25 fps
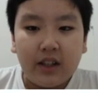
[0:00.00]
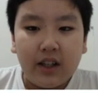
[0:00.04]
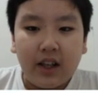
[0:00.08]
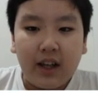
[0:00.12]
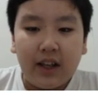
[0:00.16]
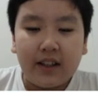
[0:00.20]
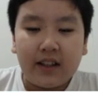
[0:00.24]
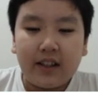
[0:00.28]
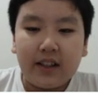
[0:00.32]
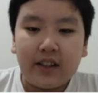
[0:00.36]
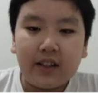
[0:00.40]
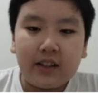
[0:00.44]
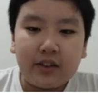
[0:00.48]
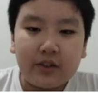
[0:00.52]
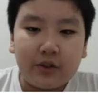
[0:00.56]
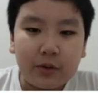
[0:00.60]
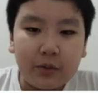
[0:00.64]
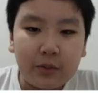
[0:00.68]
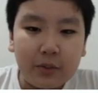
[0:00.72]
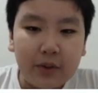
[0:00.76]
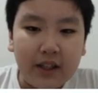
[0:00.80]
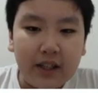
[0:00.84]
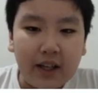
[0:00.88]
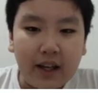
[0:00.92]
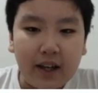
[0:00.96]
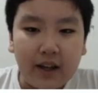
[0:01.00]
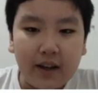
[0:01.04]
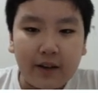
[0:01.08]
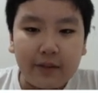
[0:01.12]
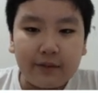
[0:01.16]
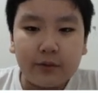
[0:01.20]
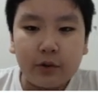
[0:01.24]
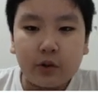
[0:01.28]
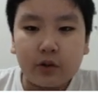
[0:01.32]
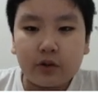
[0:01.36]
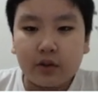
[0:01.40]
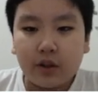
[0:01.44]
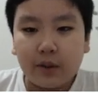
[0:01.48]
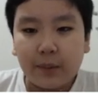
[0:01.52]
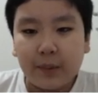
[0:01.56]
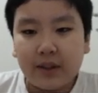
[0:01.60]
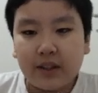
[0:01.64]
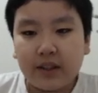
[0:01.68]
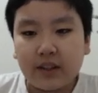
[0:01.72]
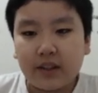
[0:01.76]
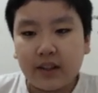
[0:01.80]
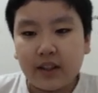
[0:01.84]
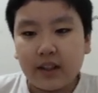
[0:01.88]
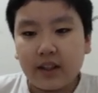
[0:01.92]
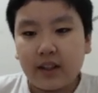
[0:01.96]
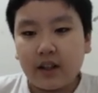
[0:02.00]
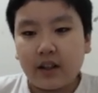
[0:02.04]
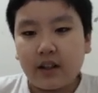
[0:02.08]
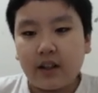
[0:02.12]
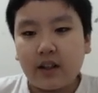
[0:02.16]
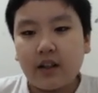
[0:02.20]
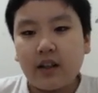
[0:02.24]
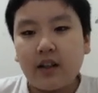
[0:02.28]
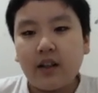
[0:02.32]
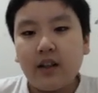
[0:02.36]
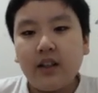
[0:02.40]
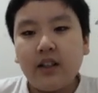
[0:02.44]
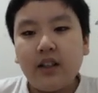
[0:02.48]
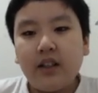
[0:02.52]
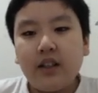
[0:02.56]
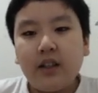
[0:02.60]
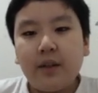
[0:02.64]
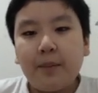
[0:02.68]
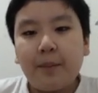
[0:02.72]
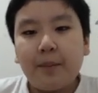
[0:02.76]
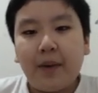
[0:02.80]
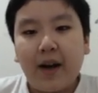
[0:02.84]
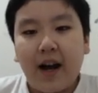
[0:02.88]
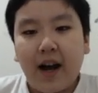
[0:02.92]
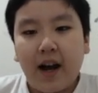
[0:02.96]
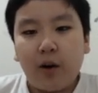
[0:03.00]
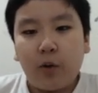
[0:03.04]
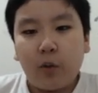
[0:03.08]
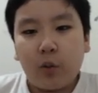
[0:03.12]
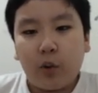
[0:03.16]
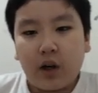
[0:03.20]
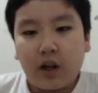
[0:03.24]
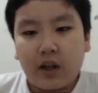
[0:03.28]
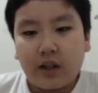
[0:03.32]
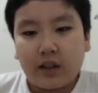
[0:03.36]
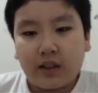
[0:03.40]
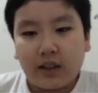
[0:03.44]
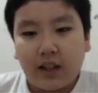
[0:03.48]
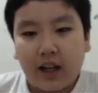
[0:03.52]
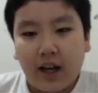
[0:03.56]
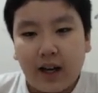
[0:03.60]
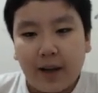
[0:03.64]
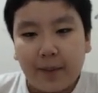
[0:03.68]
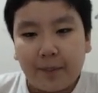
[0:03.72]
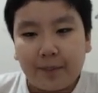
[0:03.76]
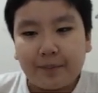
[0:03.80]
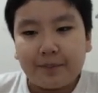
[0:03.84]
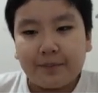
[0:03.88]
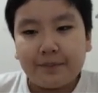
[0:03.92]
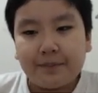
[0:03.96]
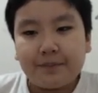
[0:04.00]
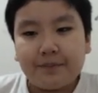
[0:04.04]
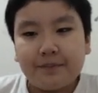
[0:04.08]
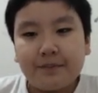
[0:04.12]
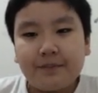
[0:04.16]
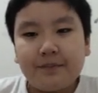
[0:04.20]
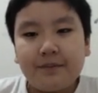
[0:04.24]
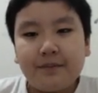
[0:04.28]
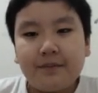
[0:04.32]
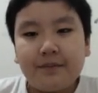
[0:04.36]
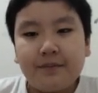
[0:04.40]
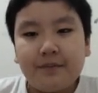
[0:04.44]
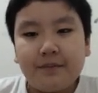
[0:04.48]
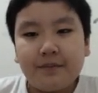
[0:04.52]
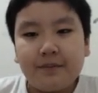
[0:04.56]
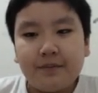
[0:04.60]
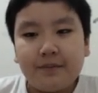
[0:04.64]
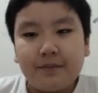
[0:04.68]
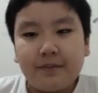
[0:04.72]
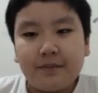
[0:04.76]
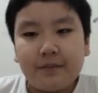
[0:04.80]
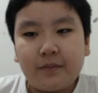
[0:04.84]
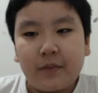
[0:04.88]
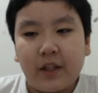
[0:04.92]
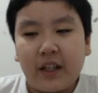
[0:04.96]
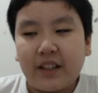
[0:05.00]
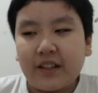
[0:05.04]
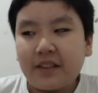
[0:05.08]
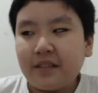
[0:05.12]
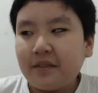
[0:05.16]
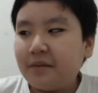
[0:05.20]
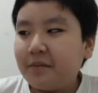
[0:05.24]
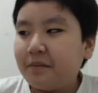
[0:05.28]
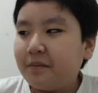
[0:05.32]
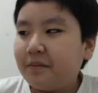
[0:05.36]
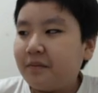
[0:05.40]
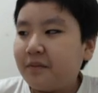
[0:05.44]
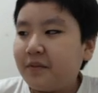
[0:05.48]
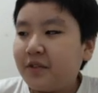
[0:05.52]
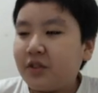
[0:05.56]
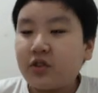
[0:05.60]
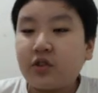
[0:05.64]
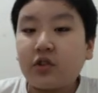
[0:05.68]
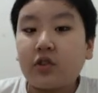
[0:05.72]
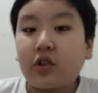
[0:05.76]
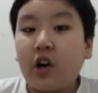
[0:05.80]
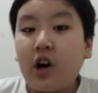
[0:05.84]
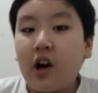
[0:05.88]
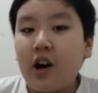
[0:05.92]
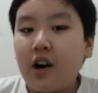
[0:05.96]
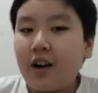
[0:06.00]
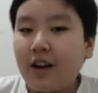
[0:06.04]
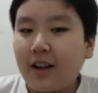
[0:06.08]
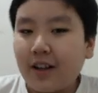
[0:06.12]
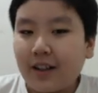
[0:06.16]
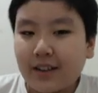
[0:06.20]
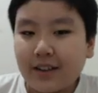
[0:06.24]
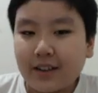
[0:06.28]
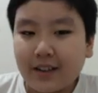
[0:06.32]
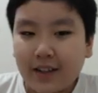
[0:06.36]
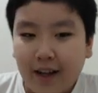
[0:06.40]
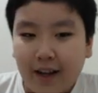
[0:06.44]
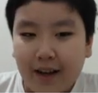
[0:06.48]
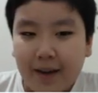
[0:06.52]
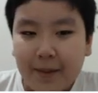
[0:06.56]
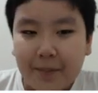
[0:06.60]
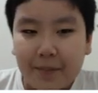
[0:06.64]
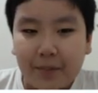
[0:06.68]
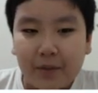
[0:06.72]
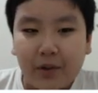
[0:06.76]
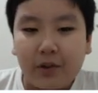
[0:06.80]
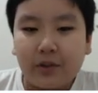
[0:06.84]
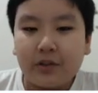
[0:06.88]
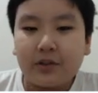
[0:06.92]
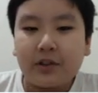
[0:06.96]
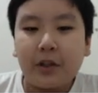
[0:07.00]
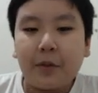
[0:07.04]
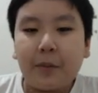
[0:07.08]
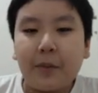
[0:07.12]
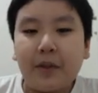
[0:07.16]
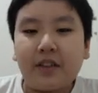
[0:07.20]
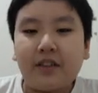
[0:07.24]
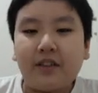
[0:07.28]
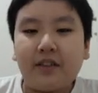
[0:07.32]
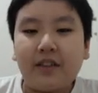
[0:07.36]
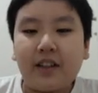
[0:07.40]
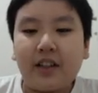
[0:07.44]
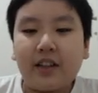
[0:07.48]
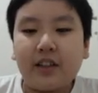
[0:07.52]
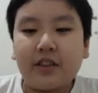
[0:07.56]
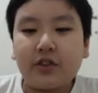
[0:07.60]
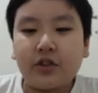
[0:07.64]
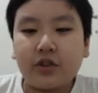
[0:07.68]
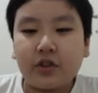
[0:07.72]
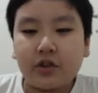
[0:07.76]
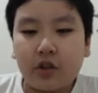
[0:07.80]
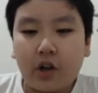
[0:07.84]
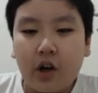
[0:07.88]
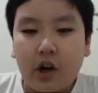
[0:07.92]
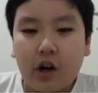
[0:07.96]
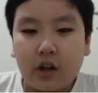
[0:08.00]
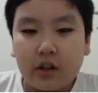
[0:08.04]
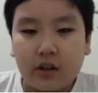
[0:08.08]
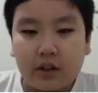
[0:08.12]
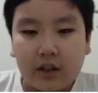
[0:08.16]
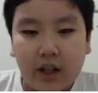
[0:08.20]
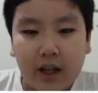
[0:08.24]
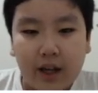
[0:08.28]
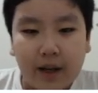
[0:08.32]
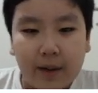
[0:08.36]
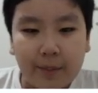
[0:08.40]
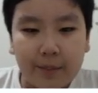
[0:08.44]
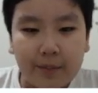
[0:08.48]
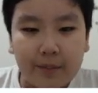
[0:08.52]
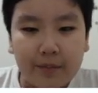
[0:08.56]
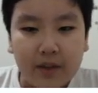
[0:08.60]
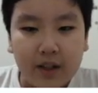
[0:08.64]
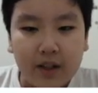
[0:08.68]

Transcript: And here too we have Ultraman Trigger power type. Wait, strong type. Ultraman Trigger strong type.